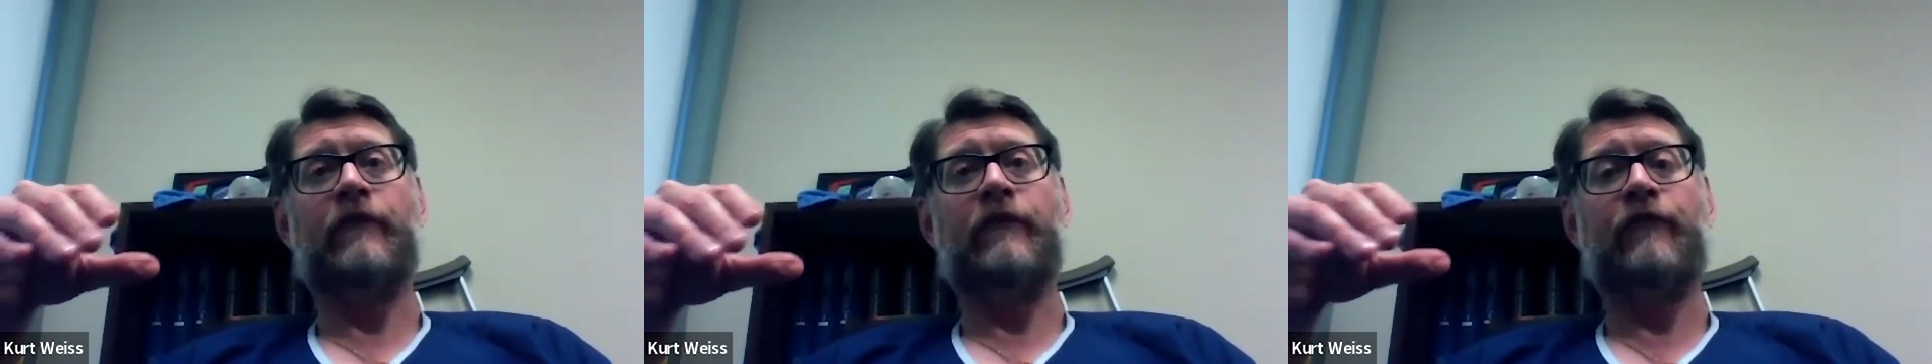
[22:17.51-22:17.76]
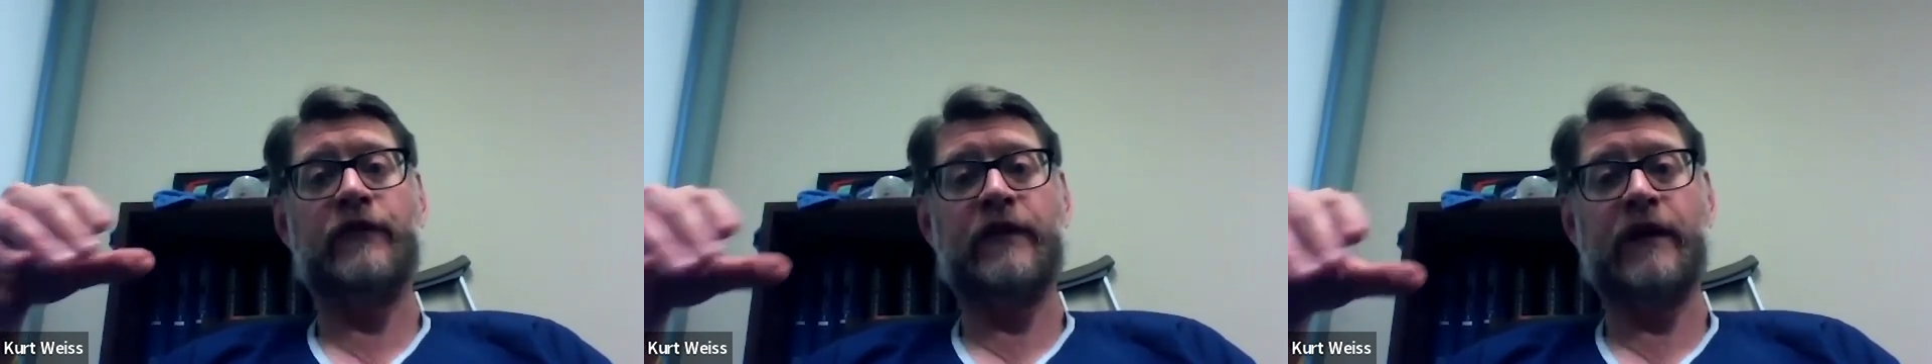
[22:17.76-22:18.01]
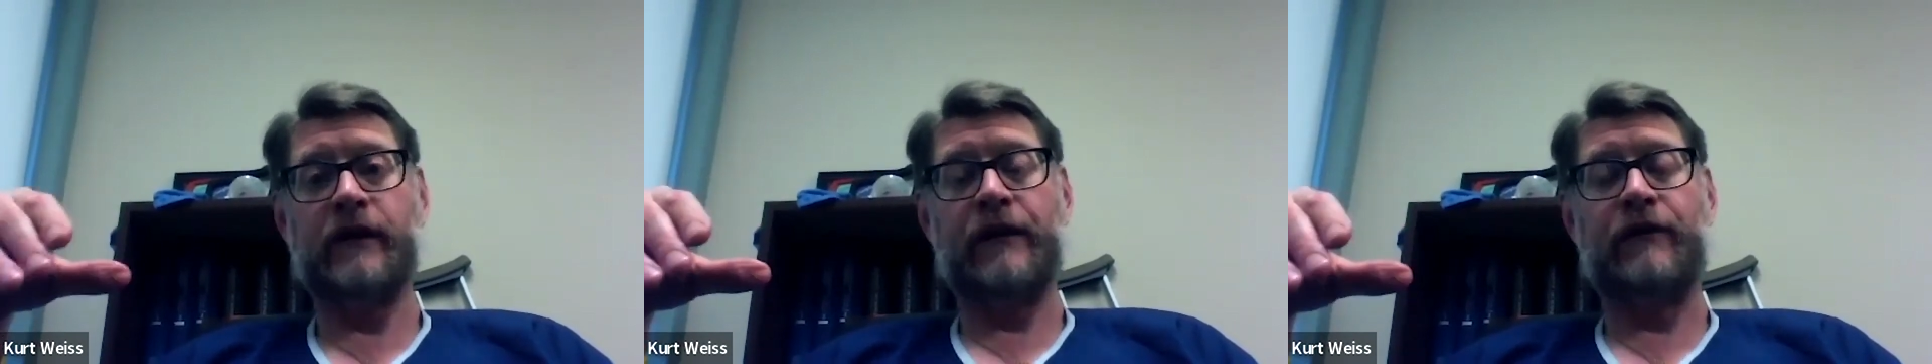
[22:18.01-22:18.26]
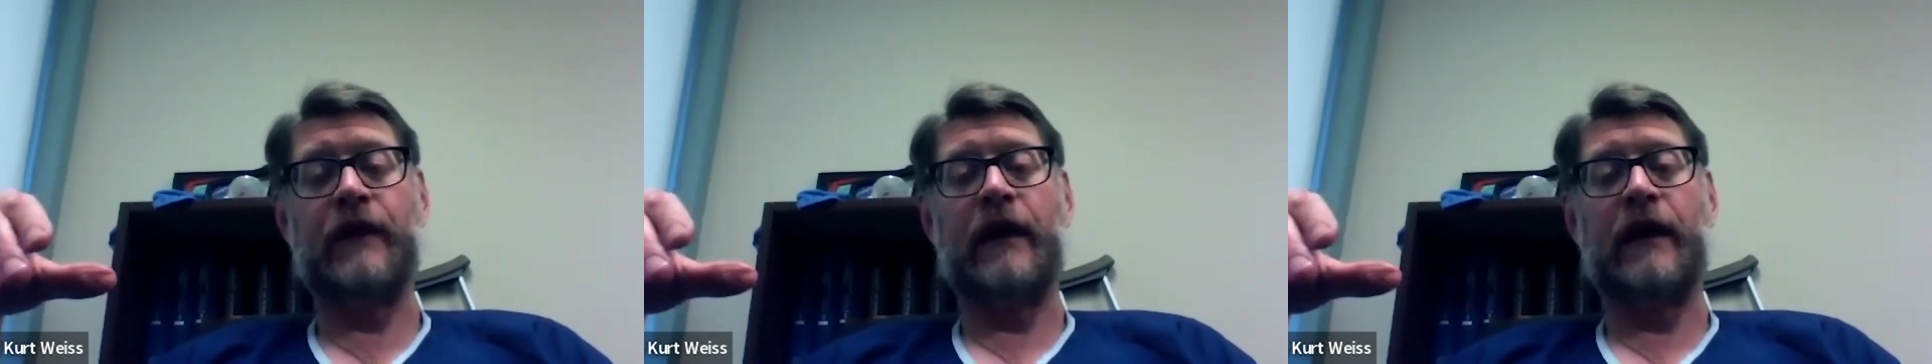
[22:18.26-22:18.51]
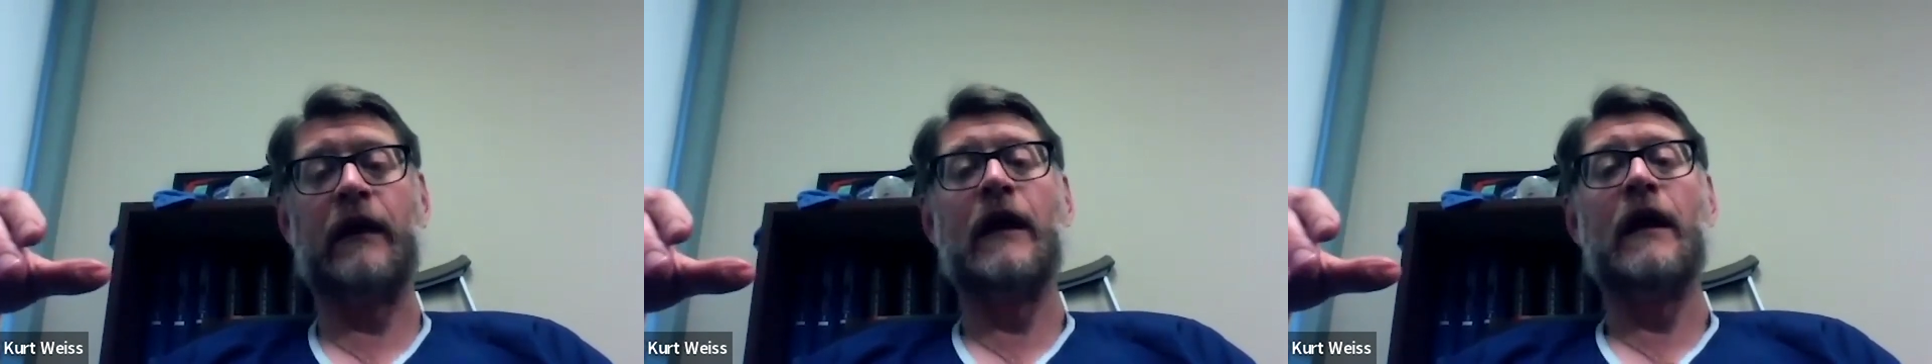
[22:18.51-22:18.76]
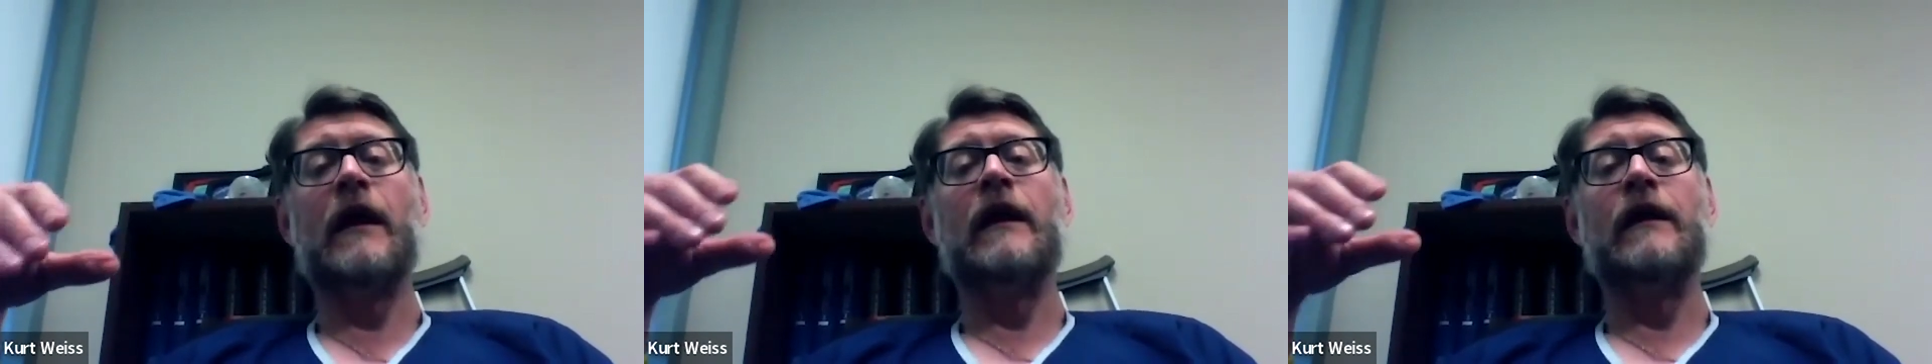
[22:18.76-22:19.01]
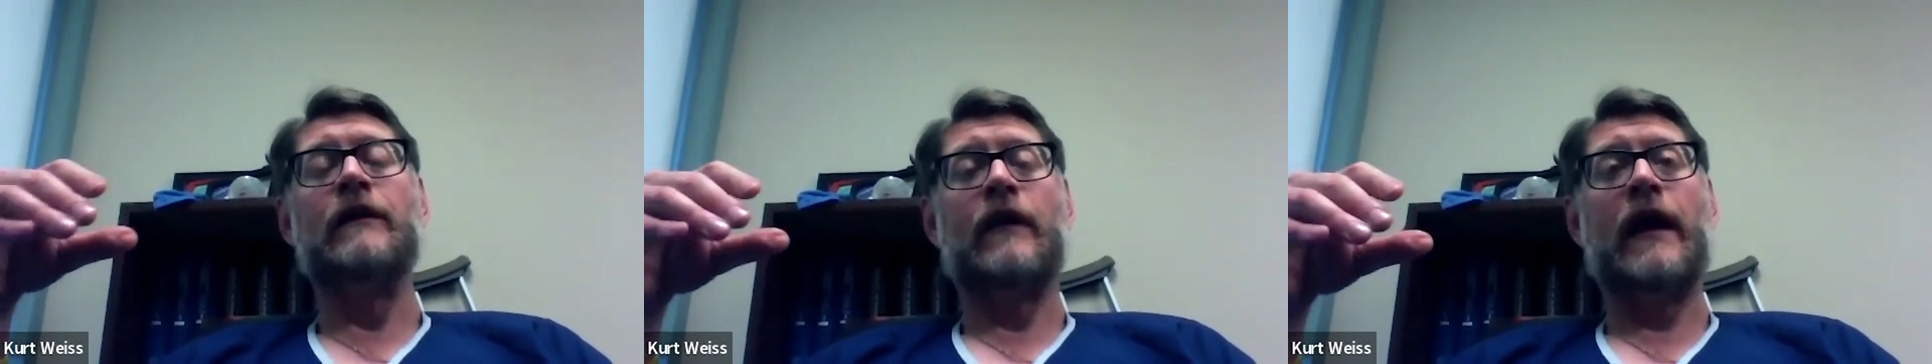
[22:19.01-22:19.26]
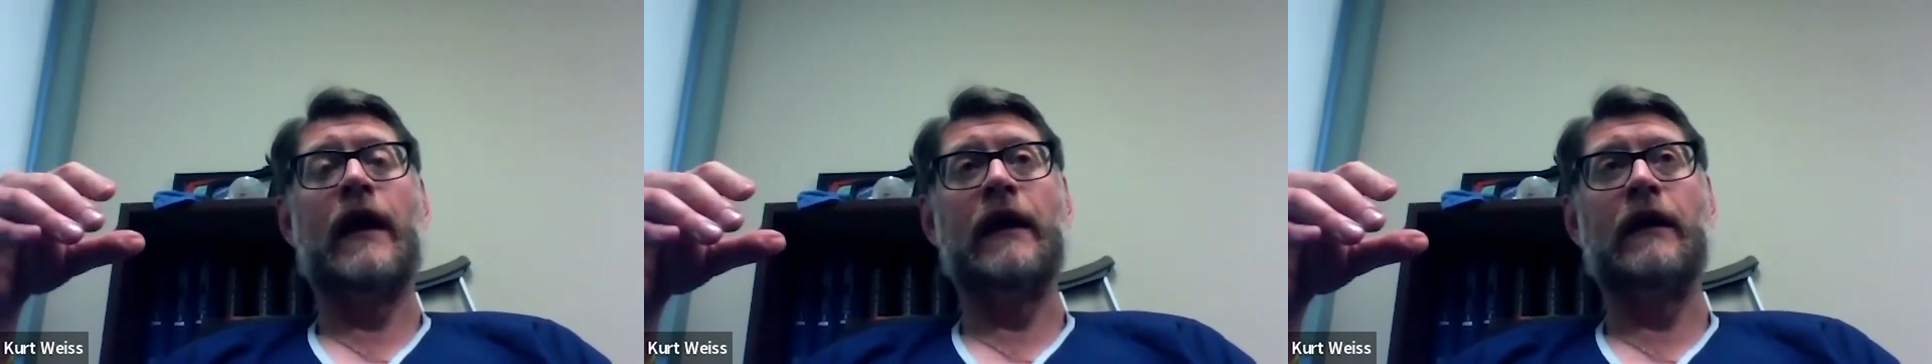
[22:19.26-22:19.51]
fertility thing
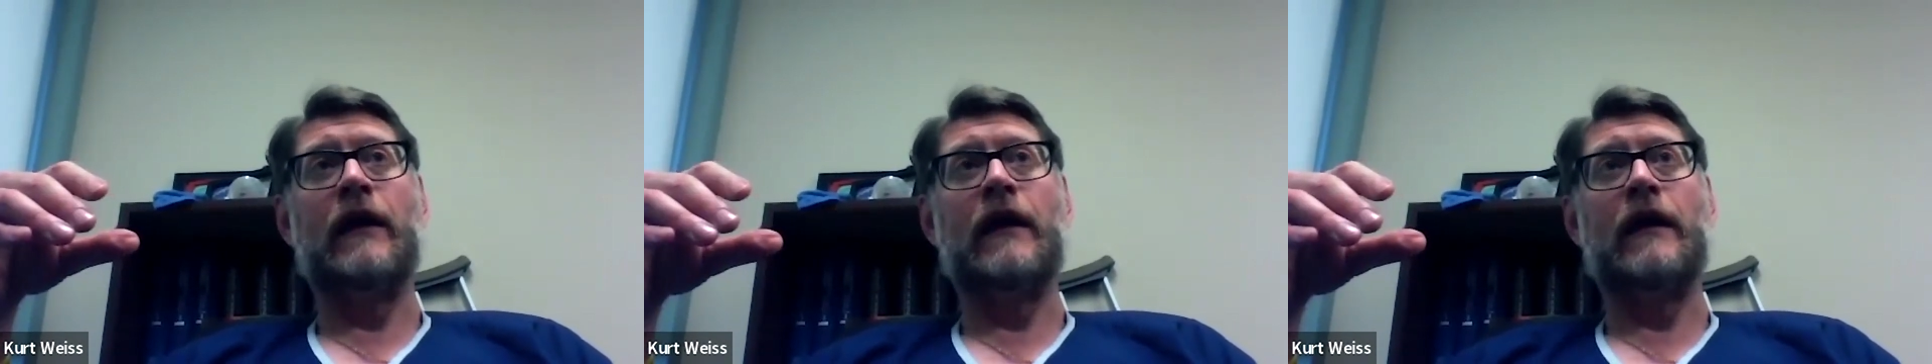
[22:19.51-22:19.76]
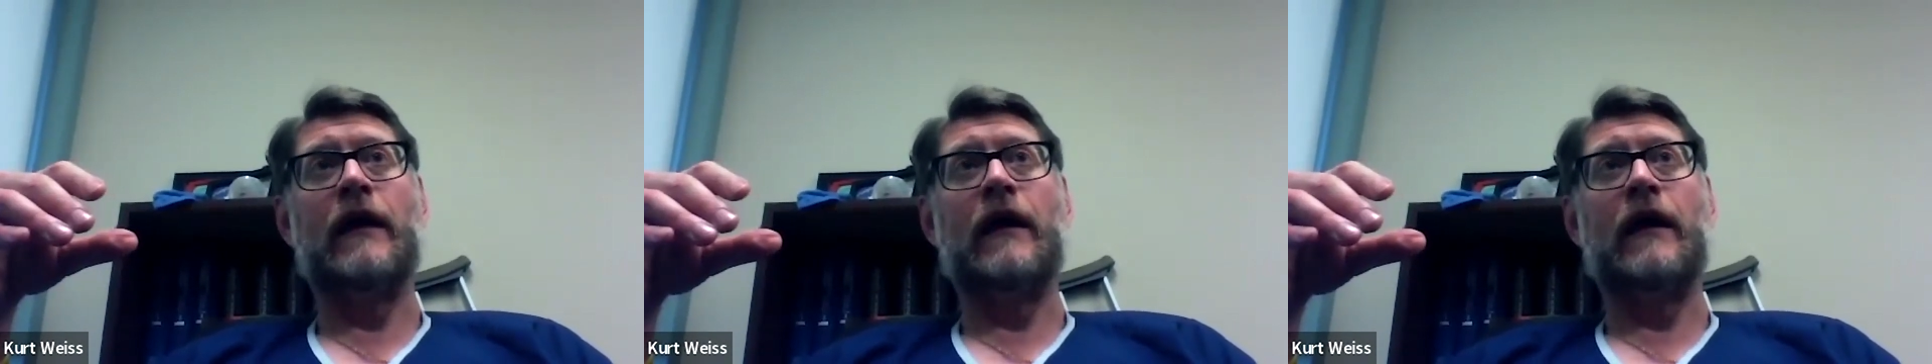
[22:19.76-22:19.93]
is a